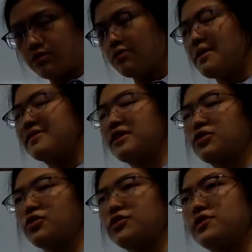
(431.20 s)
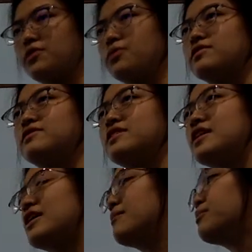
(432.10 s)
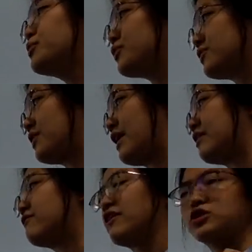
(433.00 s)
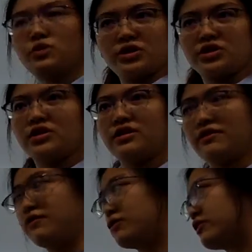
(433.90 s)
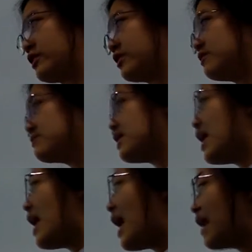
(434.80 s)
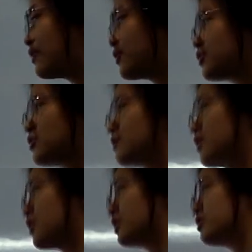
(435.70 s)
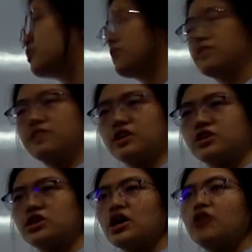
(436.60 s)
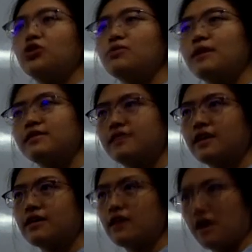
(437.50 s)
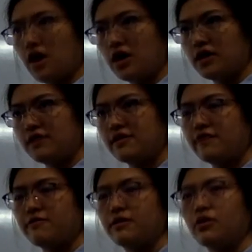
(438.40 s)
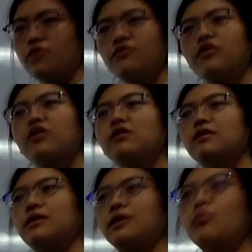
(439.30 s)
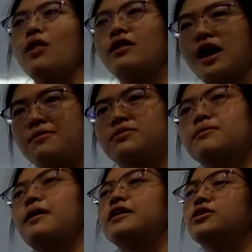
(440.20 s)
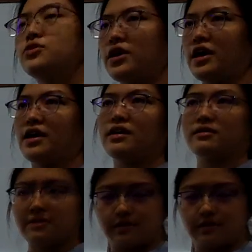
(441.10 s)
domestic tourism will see a boost and a fluctuation in the future years. And also, according to research, domestic holidays have been overall welcomed by the UK